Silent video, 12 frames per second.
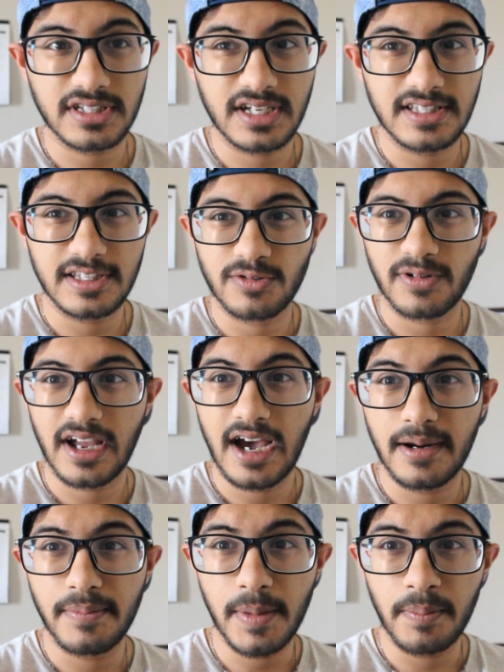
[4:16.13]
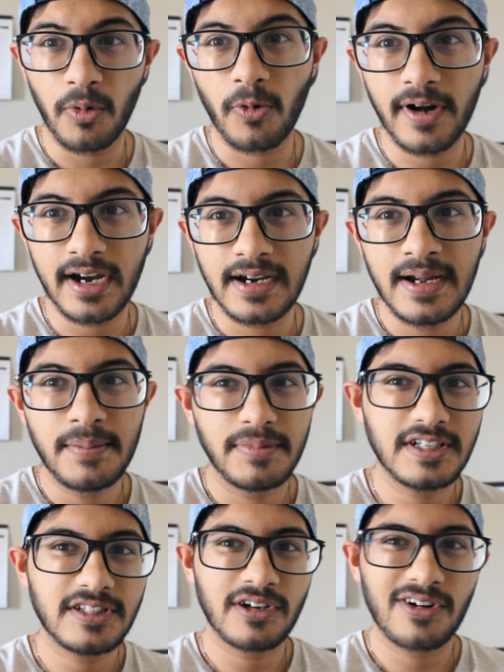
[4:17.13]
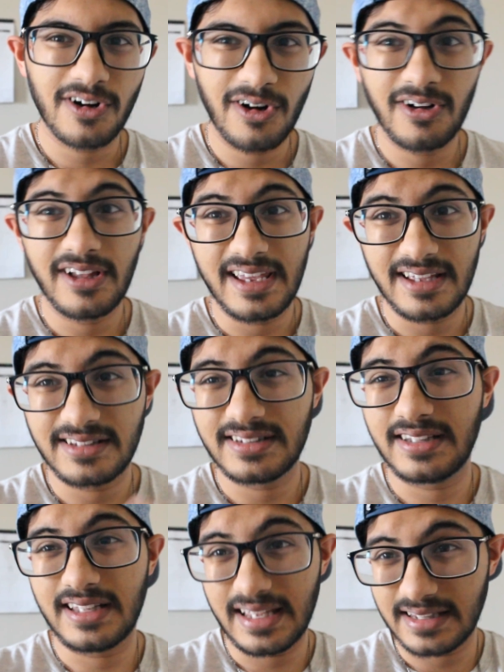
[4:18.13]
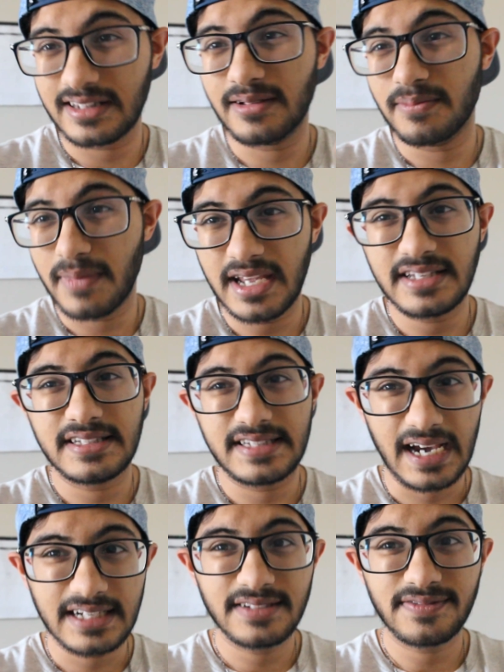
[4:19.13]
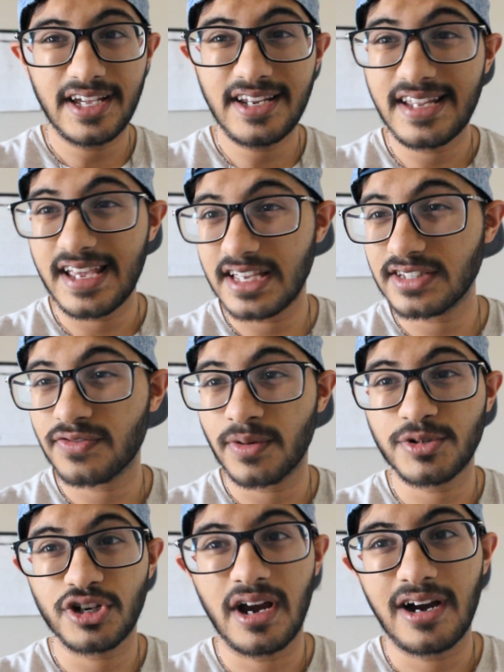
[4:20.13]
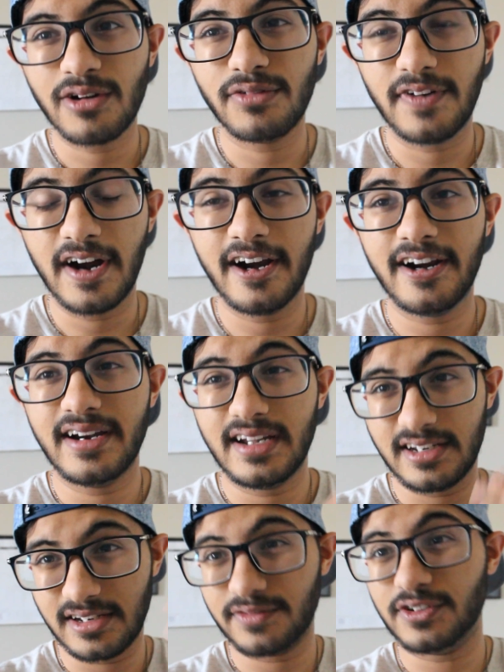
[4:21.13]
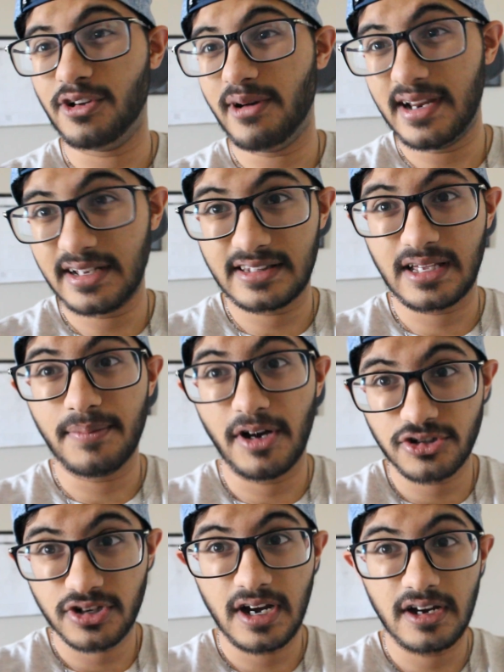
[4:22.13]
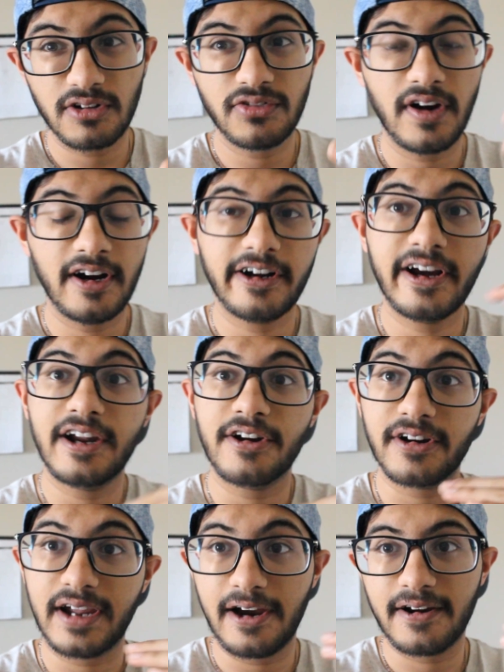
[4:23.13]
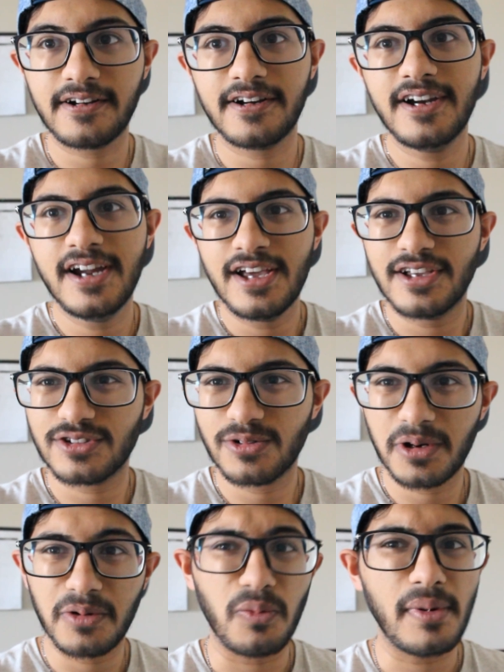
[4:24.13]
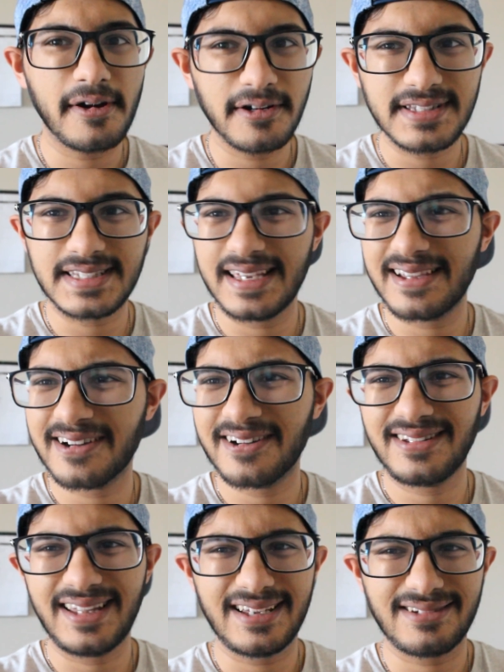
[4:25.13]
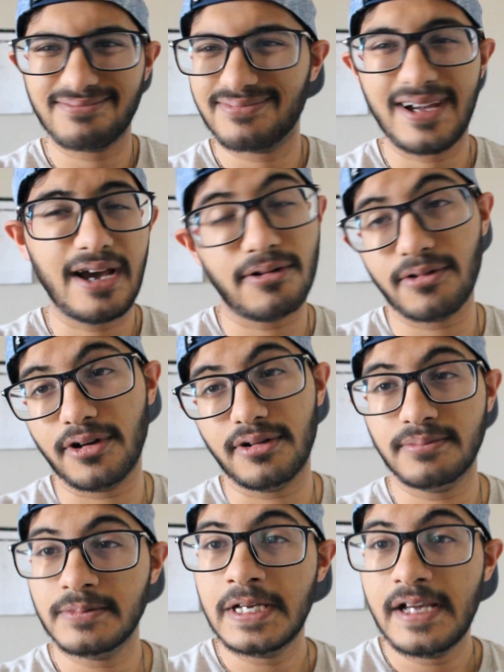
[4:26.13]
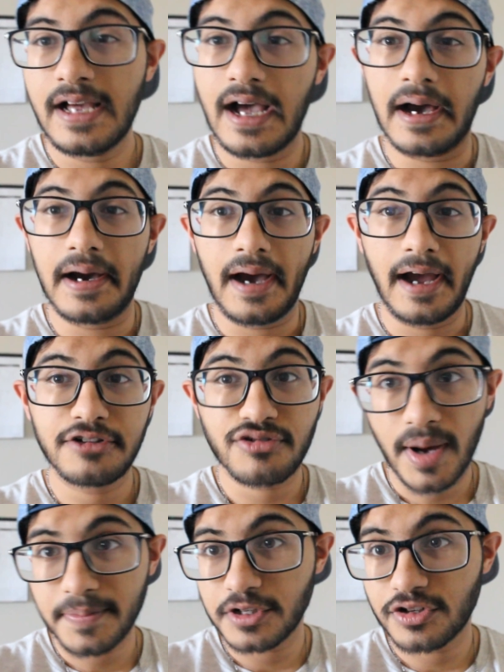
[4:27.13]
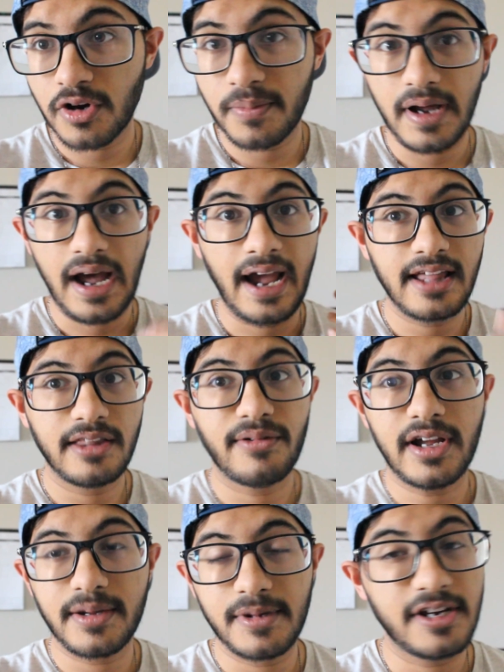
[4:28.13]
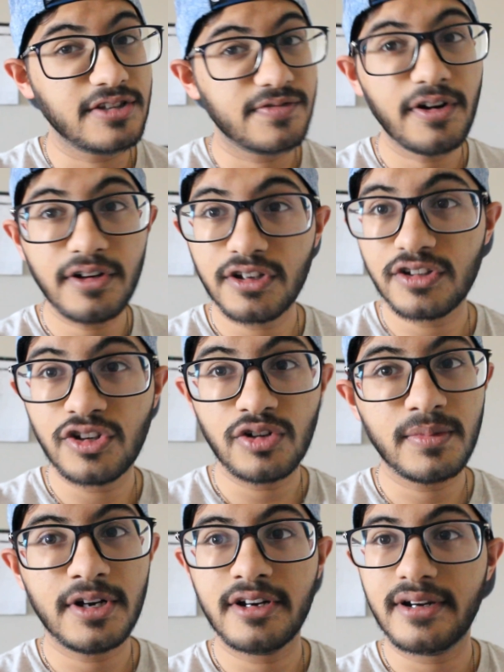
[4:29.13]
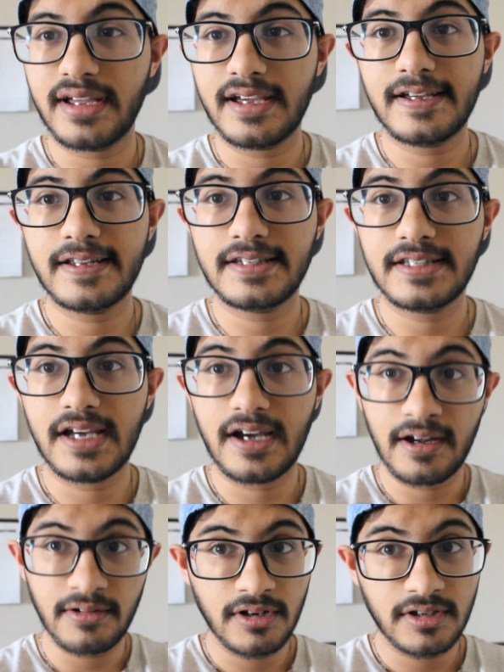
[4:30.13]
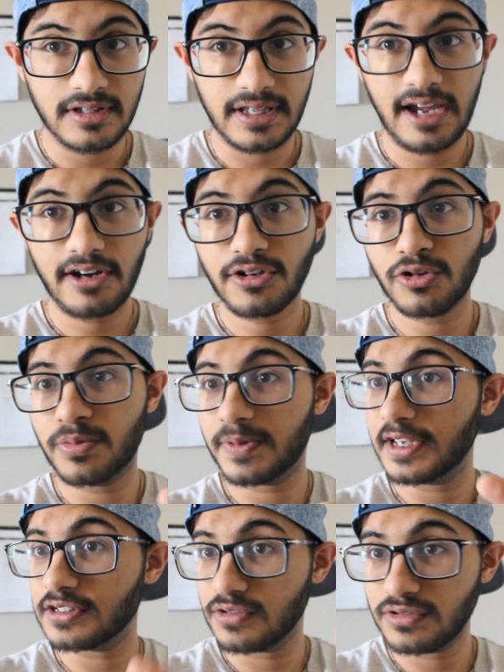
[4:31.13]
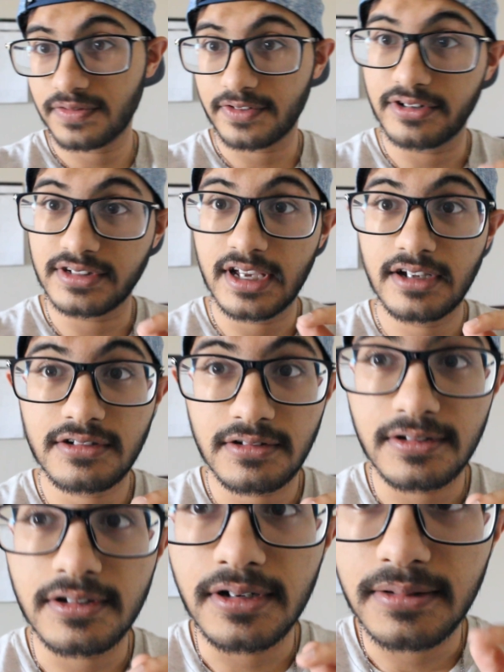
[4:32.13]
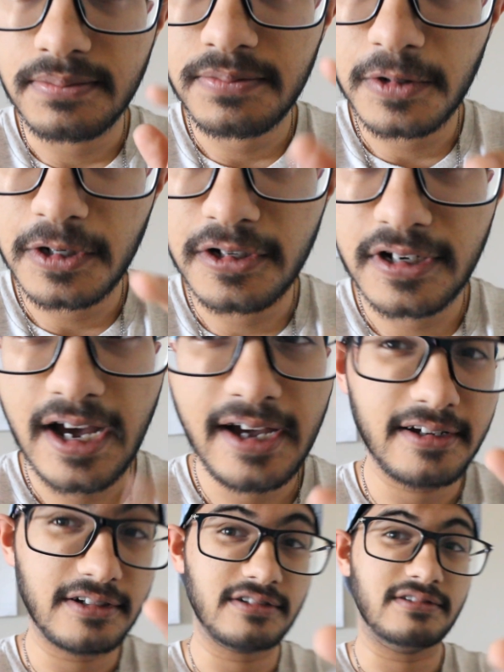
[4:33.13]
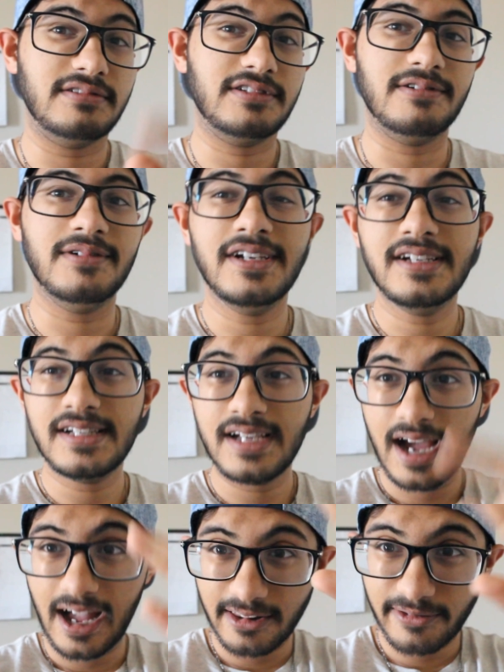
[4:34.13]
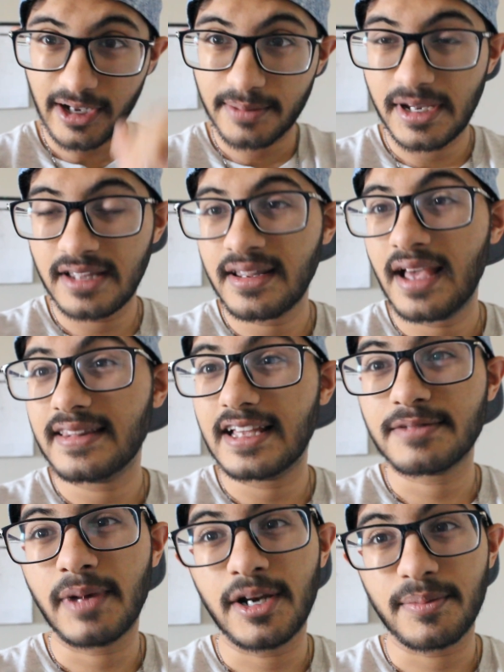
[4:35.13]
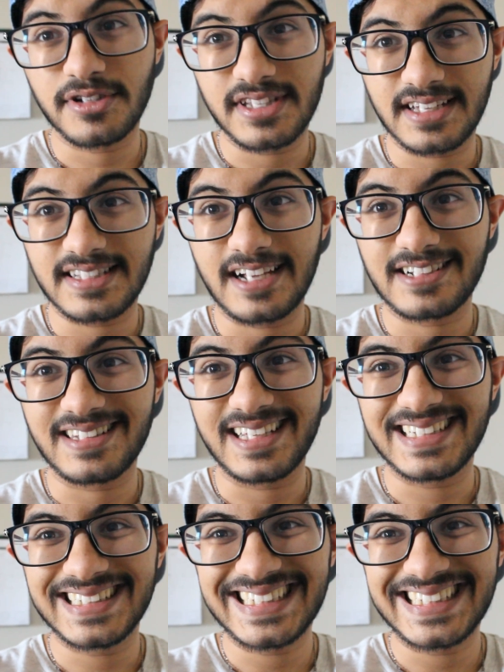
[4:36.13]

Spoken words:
because it sort of got a bit boring. Plus the girl, the main detective lady, is from Chicago Fire, and if you know anything about Chicago Fire and her character, it's sort of weird seeing her, like, I don't know. I dropped the show, but I highly recommend it. It's very good humor, and the character who plays Lucifer is actually a pretty good guy, actually. So, highly recommend. That's my number 6, actually.